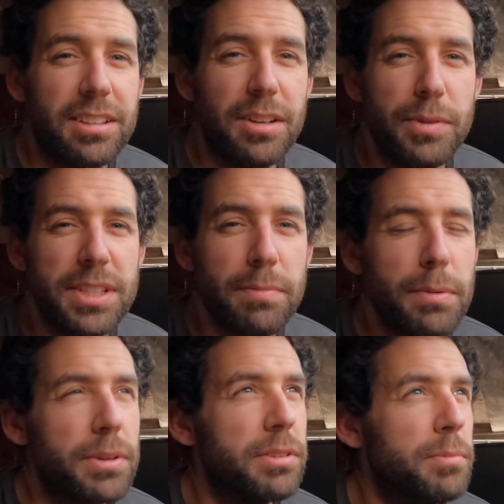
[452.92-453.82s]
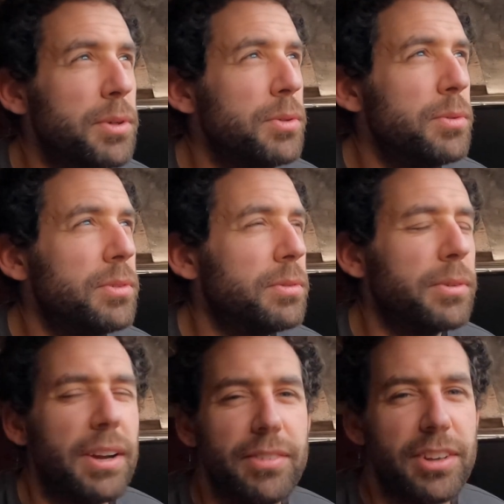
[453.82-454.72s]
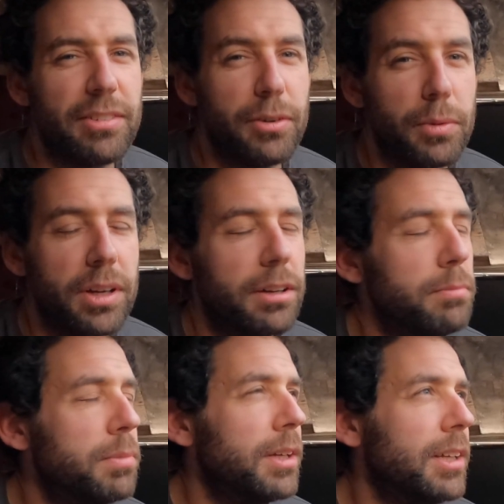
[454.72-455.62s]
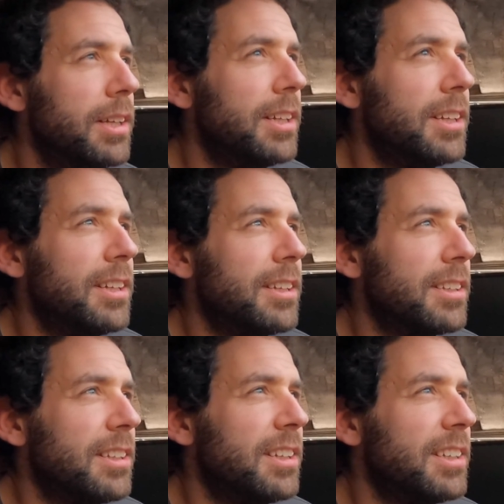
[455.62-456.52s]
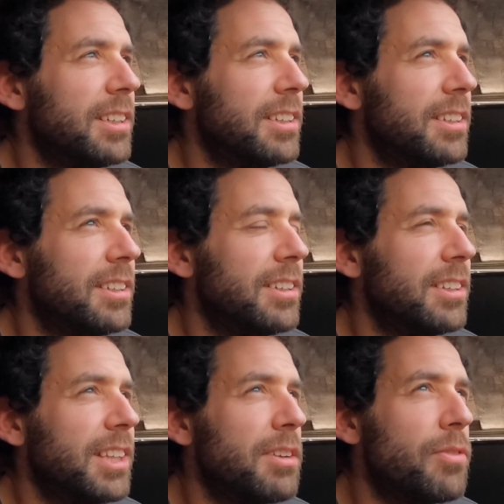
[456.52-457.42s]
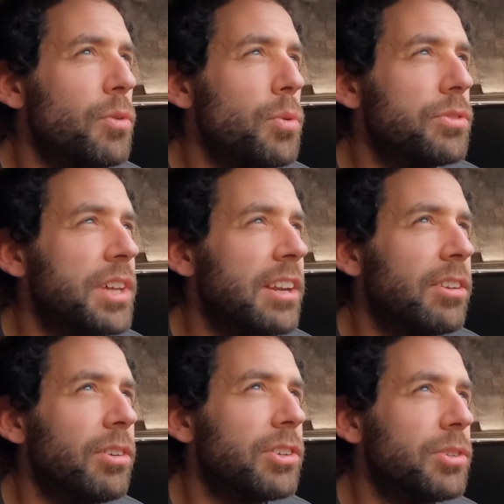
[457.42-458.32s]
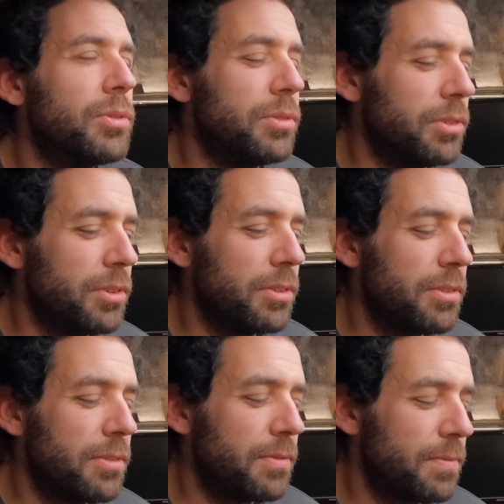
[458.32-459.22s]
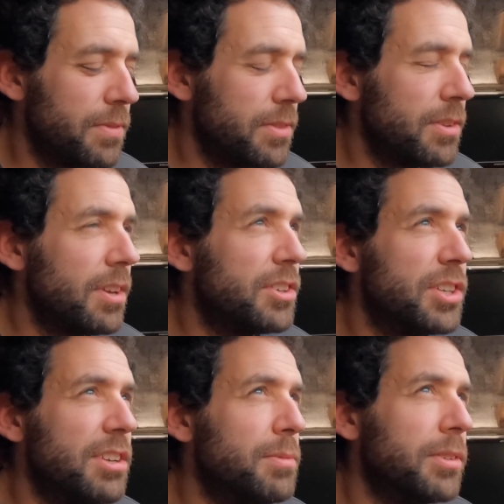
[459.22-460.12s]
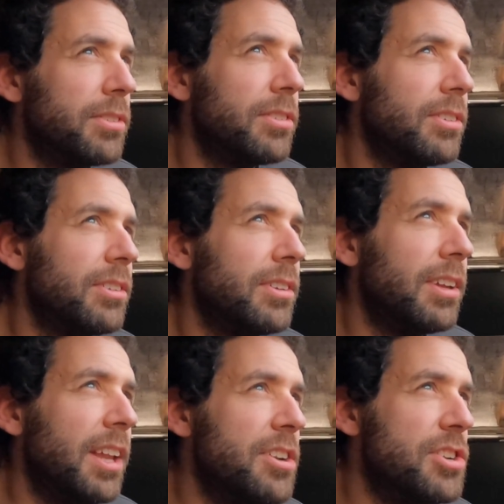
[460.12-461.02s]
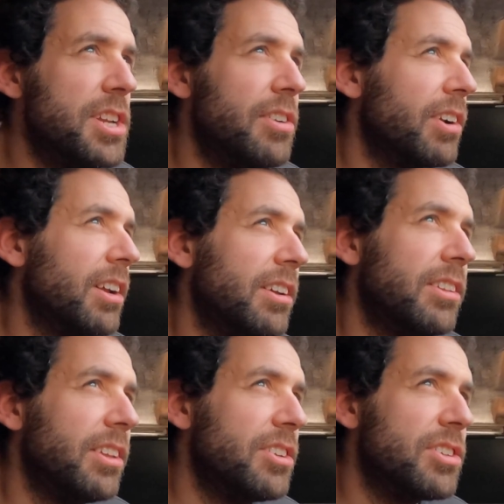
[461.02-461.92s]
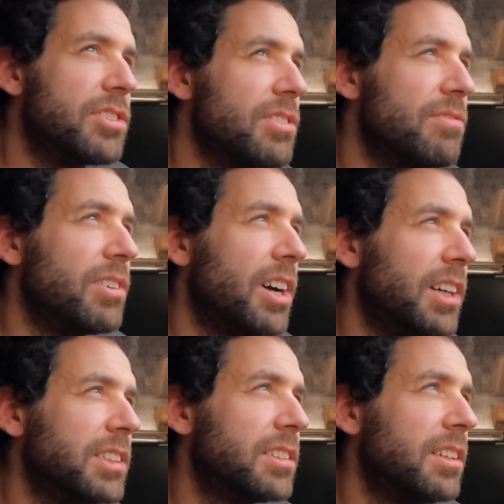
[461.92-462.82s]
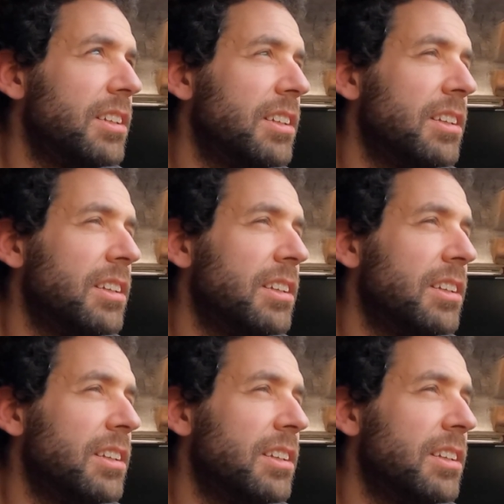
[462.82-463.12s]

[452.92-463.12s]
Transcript: Like, we send people to the moon, well, we haven't done that for a while, but like, think of all the technological achievements in engineering that are just vast.